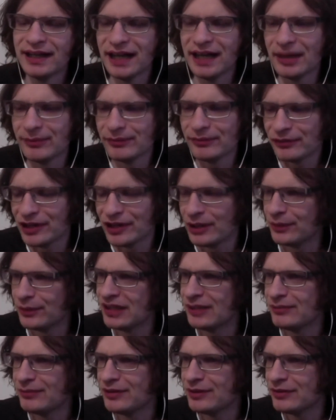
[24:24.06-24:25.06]
were able
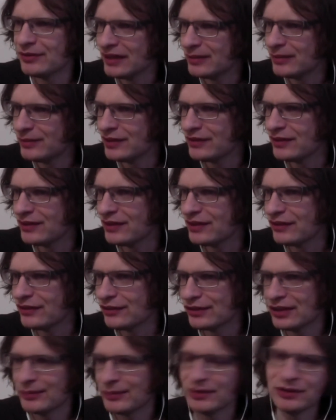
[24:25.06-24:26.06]
to lend me
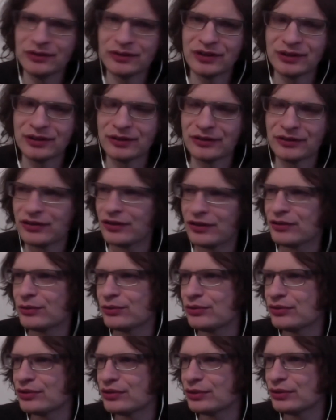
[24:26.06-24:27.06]
things or let me use their
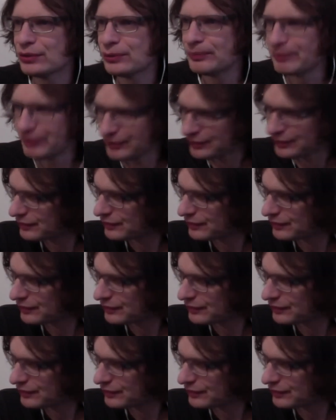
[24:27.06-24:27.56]
consoles, which was cool.